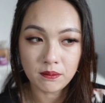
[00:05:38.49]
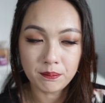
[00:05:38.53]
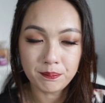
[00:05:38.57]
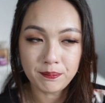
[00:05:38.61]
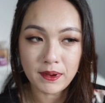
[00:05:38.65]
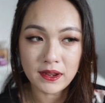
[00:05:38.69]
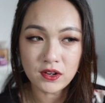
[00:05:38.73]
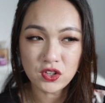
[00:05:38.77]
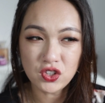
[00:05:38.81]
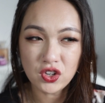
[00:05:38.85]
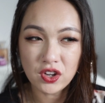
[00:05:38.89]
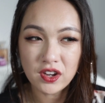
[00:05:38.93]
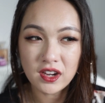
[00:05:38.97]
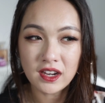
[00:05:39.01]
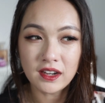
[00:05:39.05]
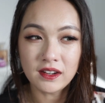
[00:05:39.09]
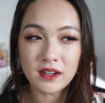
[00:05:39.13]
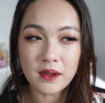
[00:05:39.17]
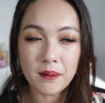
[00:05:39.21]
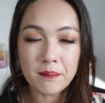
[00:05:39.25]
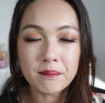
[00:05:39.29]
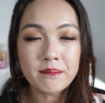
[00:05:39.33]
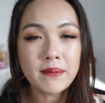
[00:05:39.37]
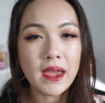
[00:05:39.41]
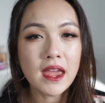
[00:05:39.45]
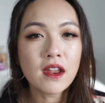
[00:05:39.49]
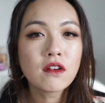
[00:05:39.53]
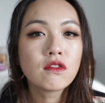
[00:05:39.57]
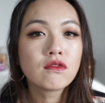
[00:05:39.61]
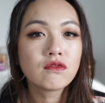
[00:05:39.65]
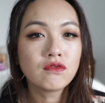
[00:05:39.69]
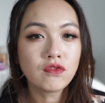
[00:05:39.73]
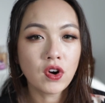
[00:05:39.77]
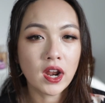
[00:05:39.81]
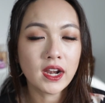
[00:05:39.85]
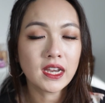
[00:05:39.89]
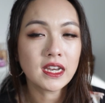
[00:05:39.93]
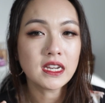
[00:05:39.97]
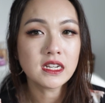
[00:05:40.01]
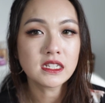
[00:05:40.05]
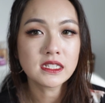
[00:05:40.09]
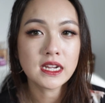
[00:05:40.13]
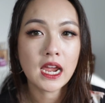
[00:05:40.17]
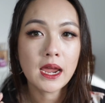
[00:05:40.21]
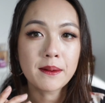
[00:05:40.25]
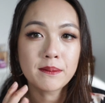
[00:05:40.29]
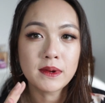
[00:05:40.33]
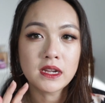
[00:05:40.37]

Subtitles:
but not in a bad runny type.